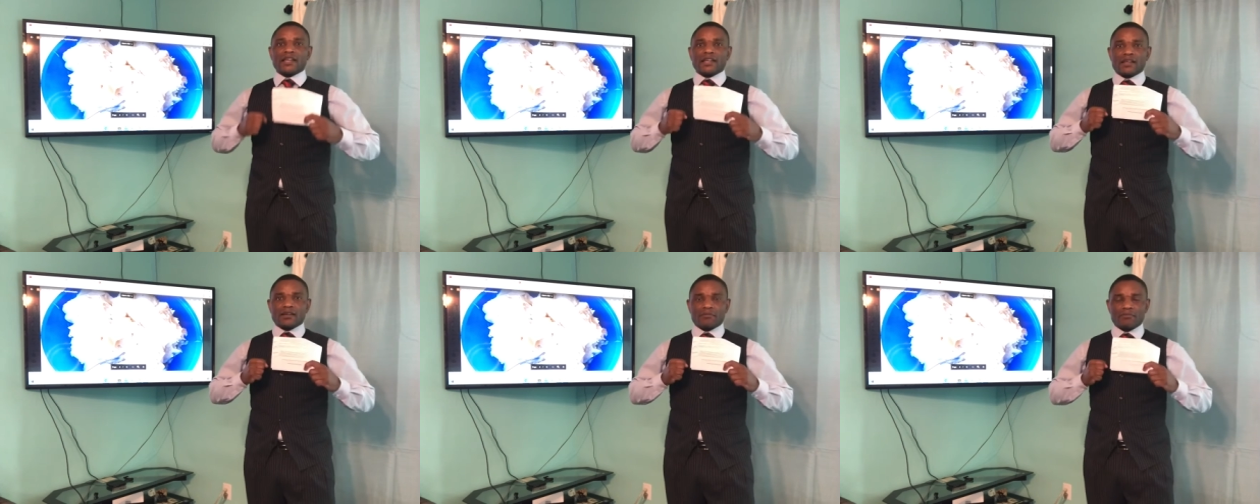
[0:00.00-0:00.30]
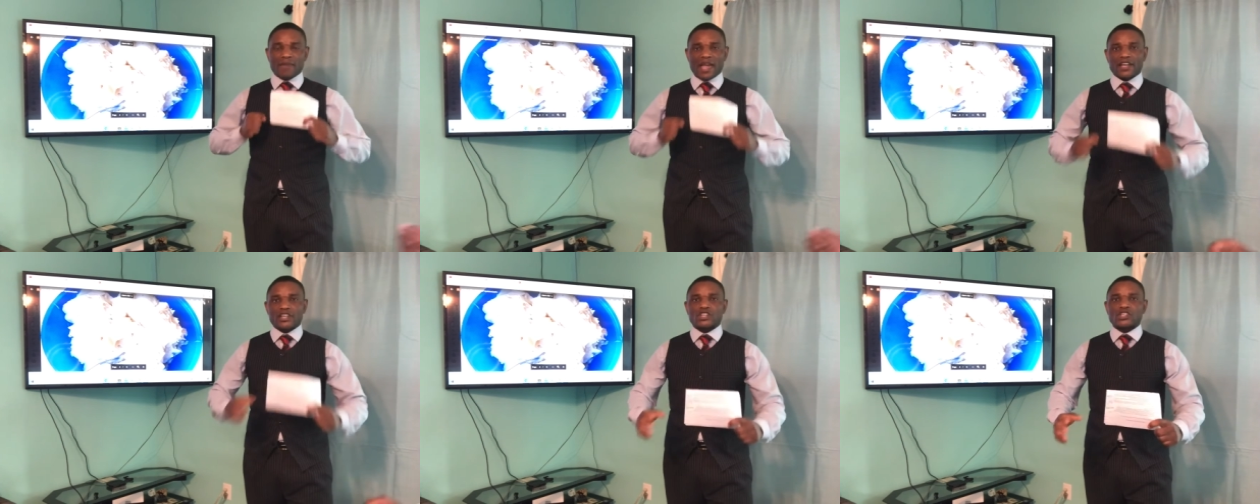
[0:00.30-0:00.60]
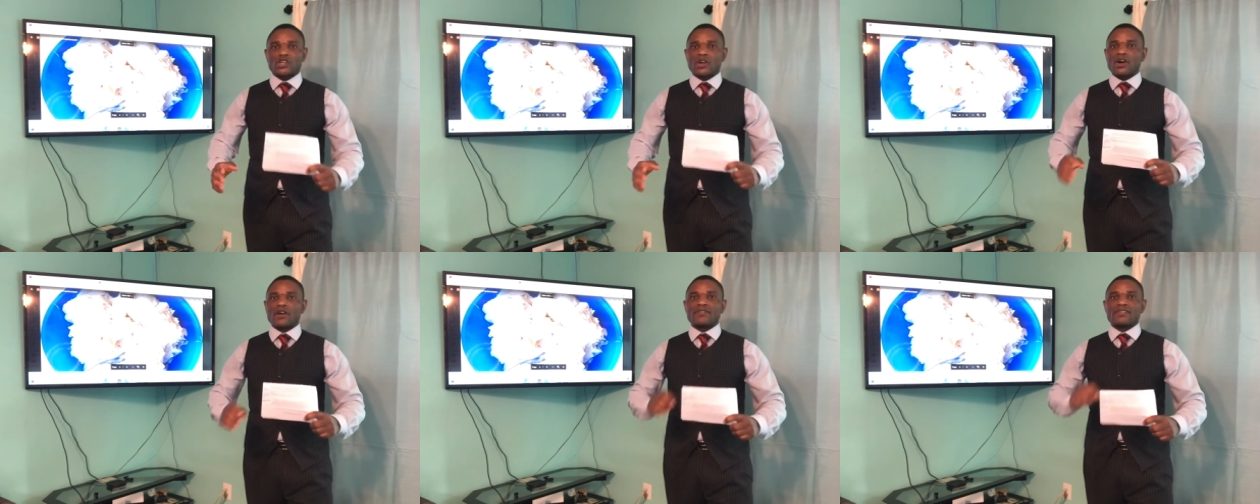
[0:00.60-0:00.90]
make
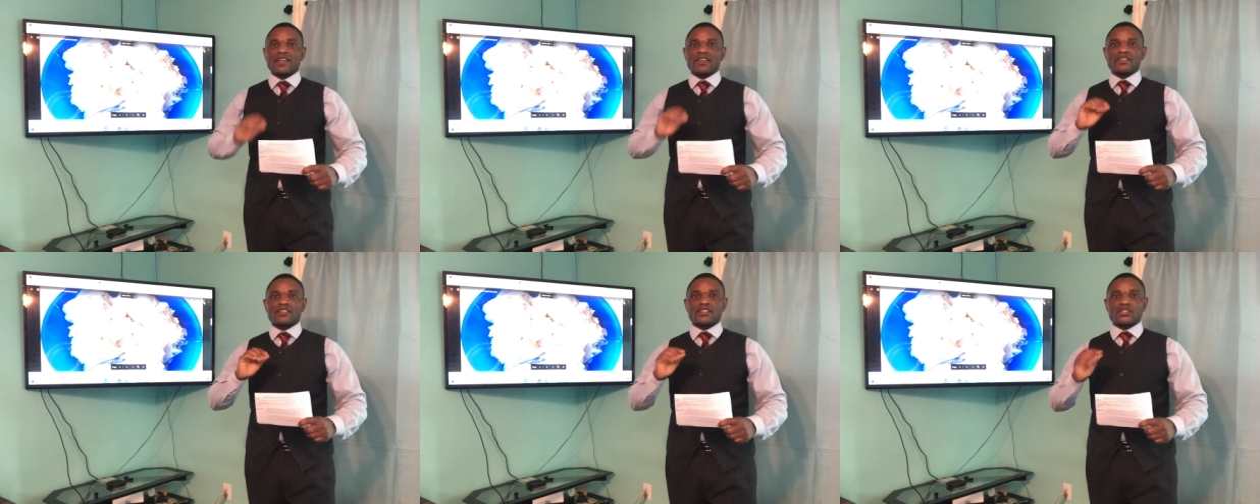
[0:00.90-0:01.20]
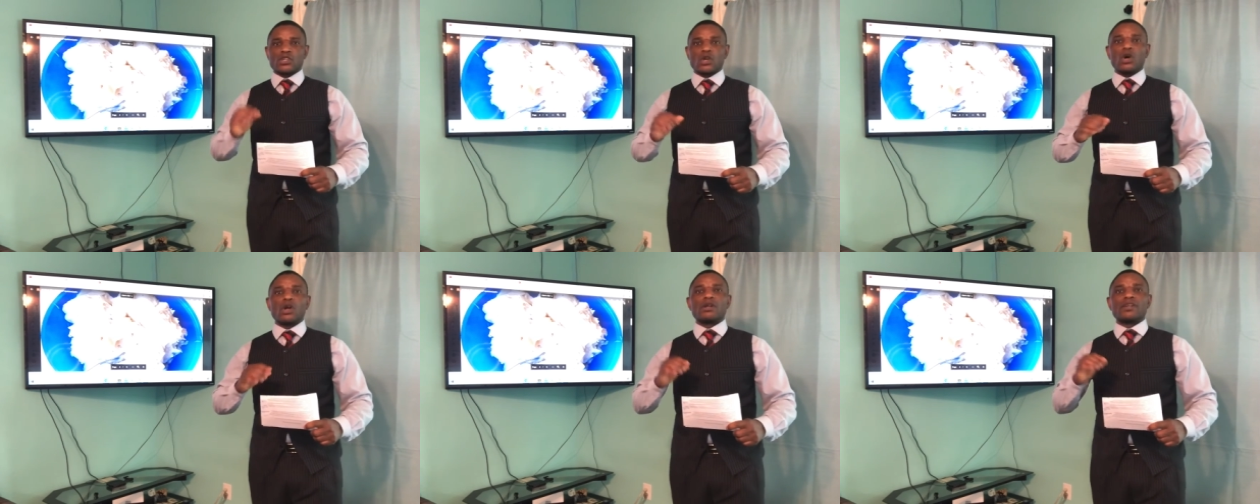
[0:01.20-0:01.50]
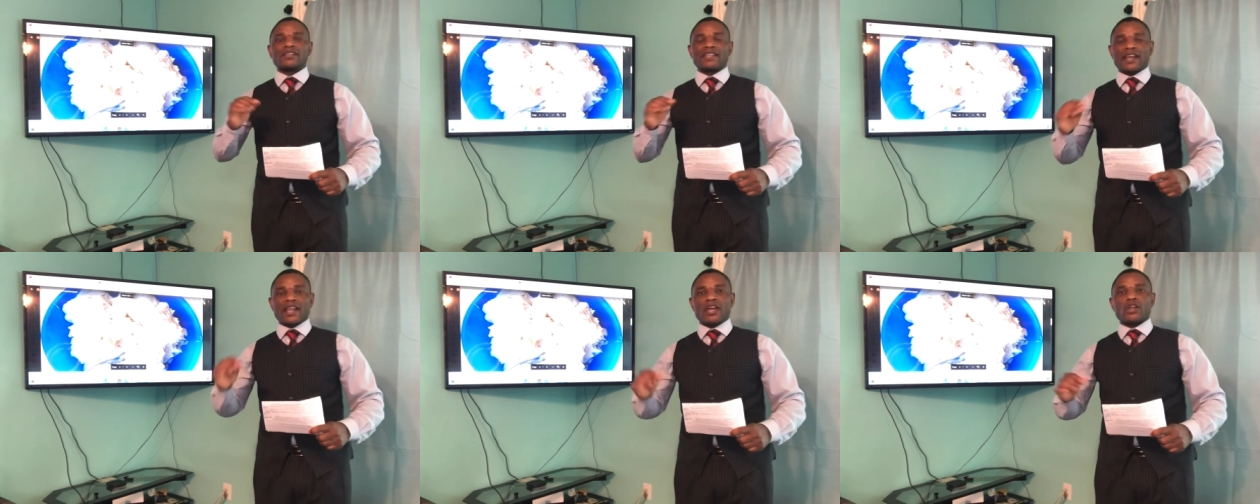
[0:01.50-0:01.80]
sure
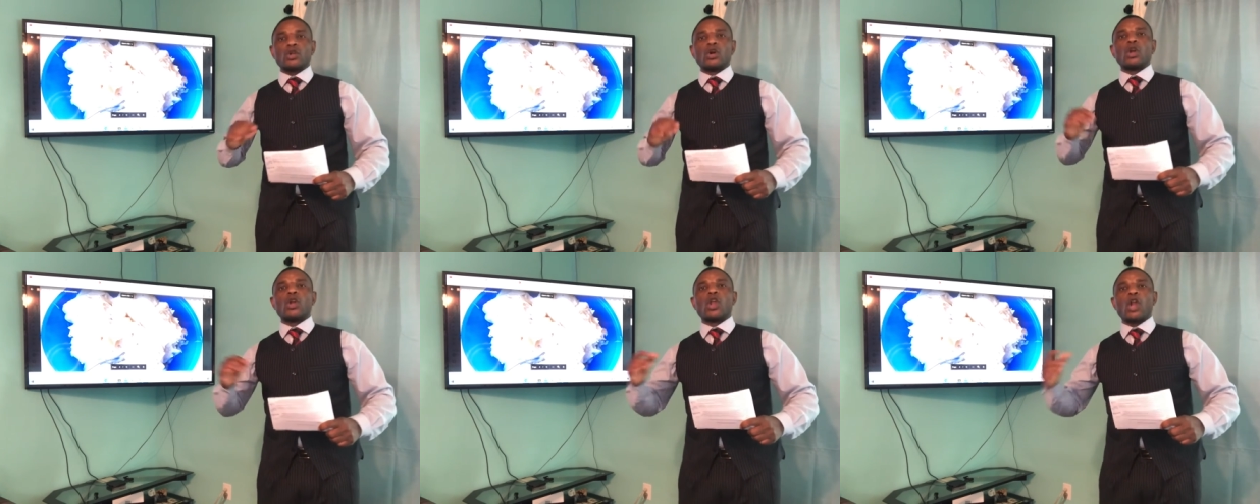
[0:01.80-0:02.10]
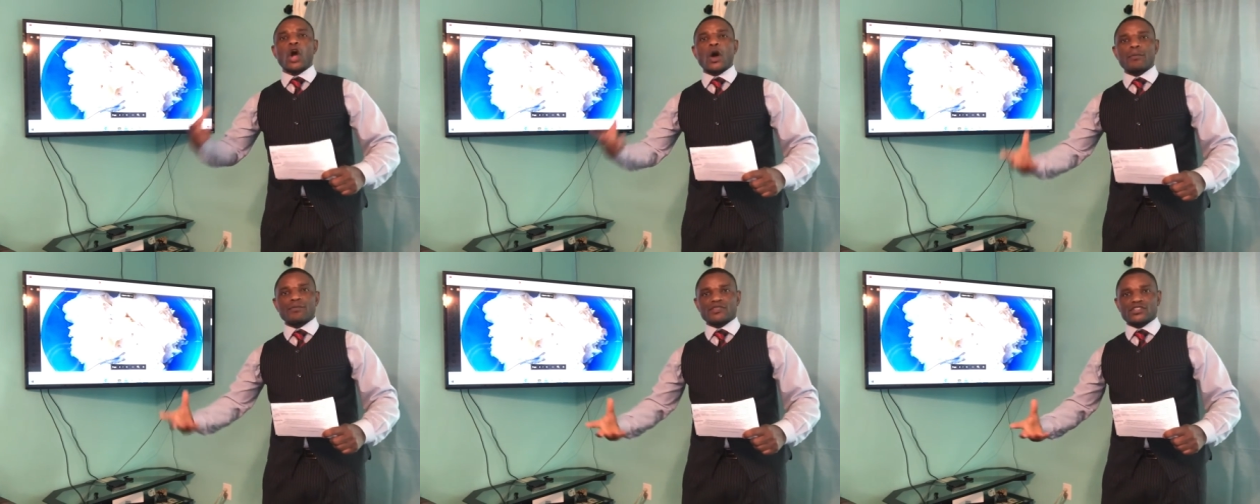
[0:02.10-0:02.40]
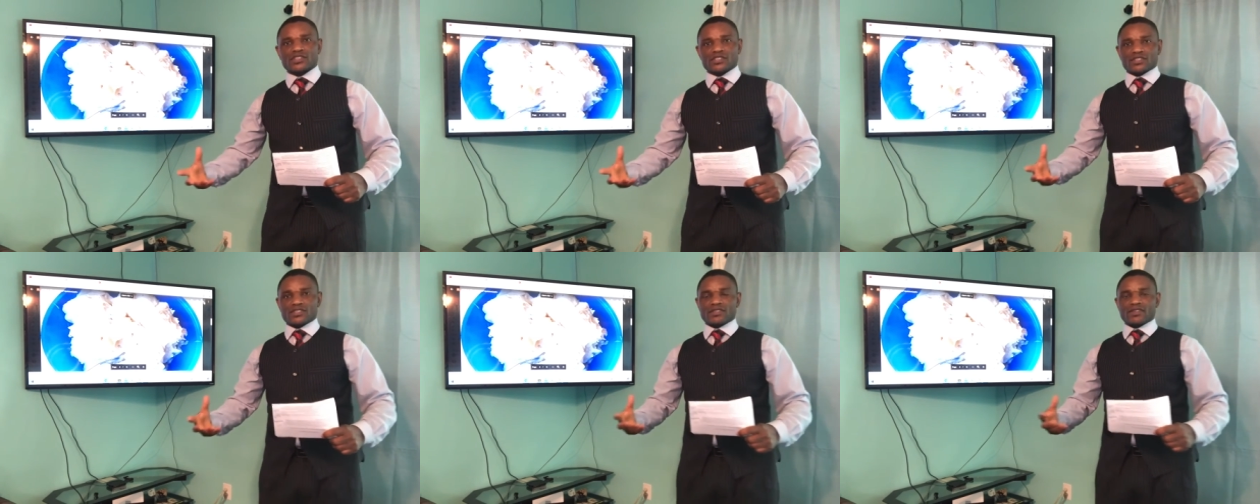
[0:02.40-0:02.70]
there are no
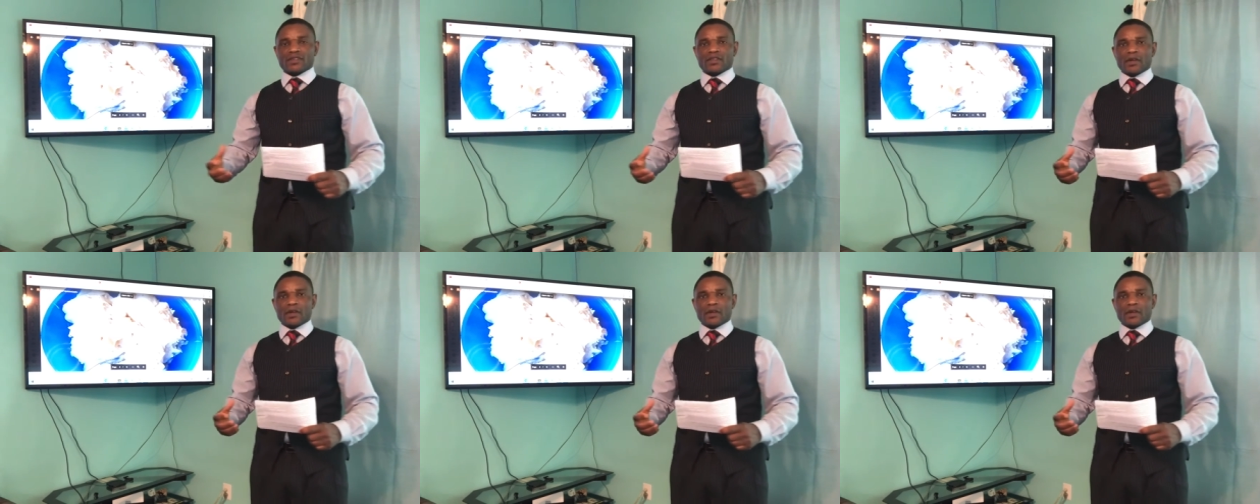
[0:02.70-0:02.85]
lumps,